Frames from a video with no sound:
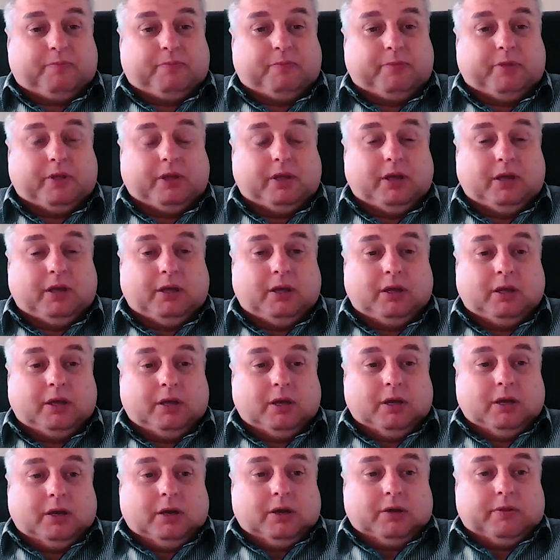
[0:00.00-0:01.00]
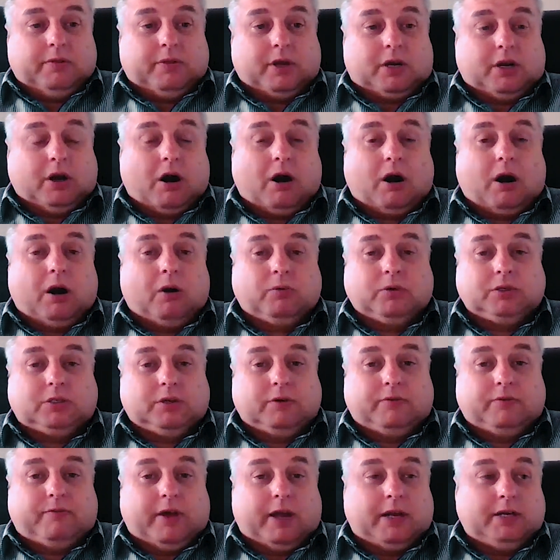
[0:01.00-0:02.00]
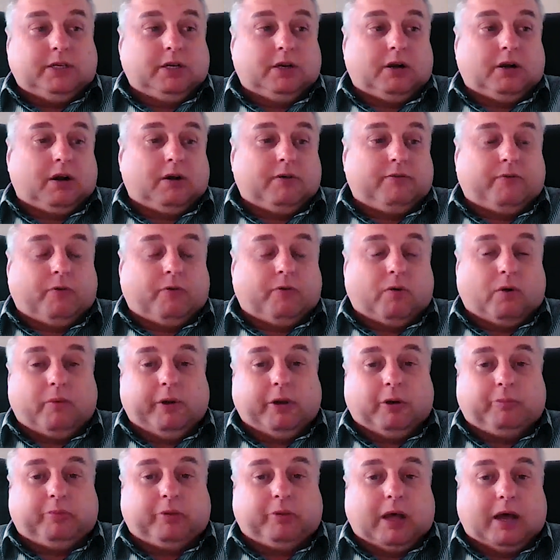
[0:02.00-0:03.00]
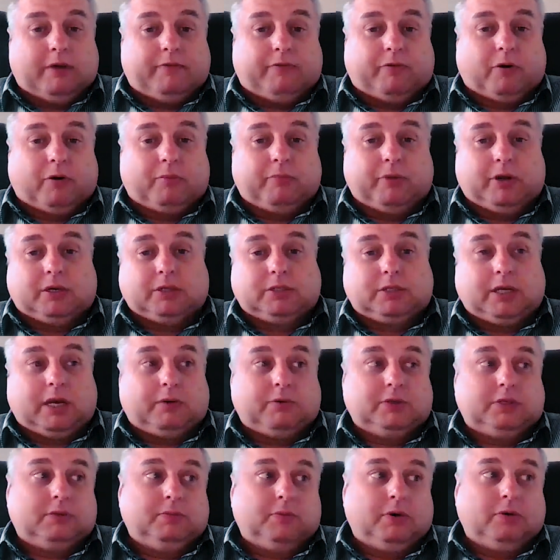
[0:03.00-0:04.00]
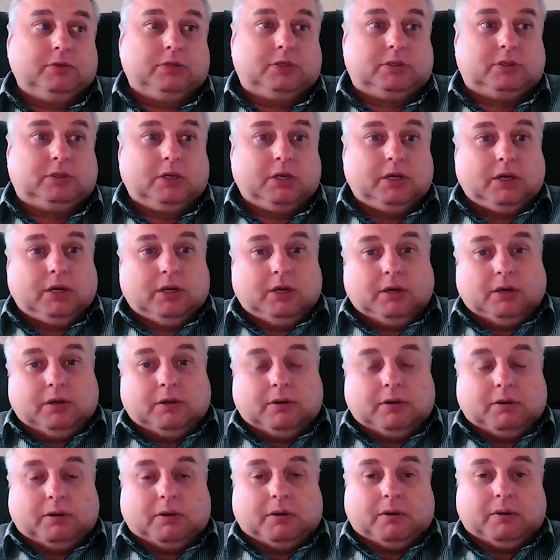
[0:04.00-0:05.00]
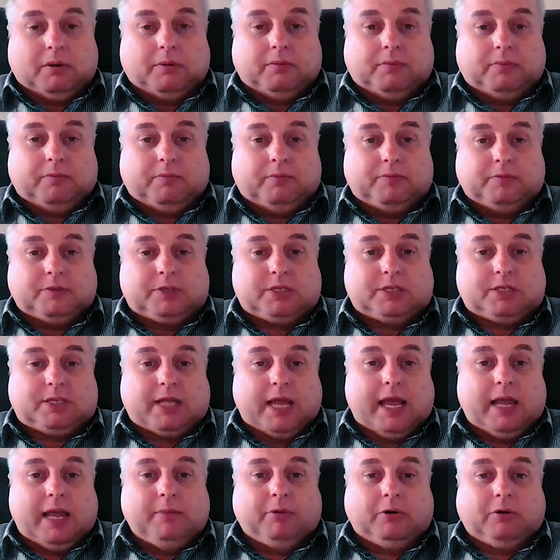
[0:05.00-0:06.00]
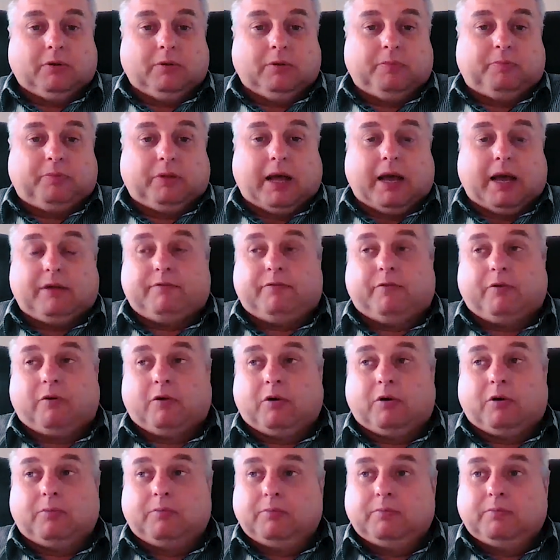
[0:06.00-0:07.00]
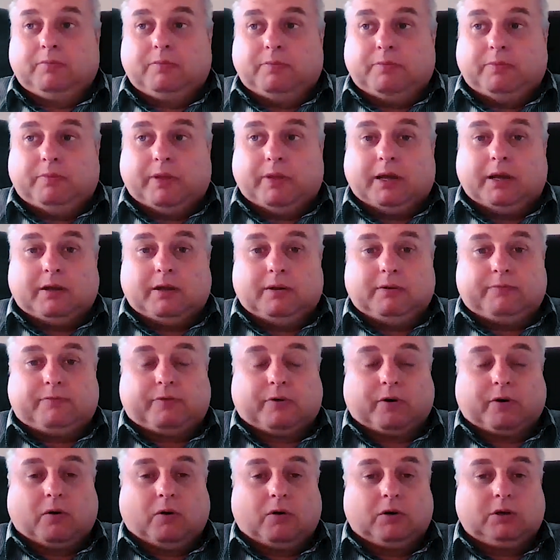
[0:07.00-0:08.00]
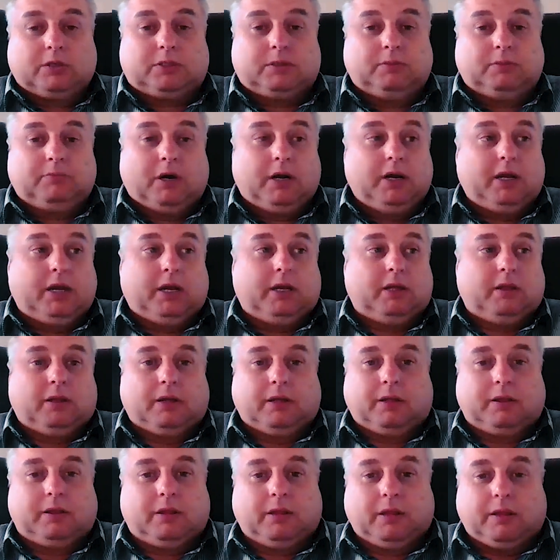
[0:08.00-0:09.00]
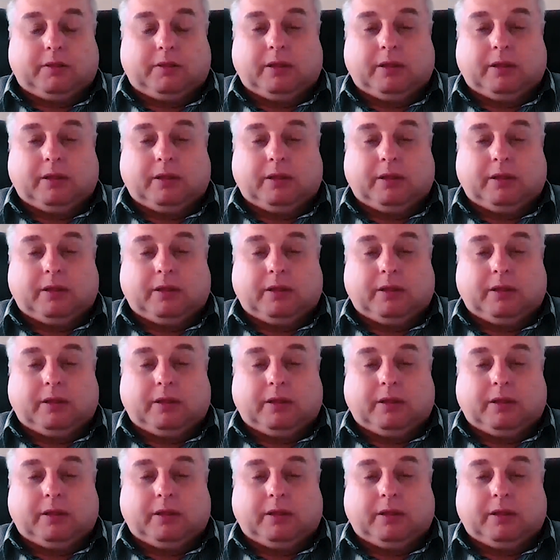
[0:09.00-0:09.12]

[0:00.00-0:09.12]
the car was invented on a four-wheel platform because that was the most stable platform for horse and buggy. Like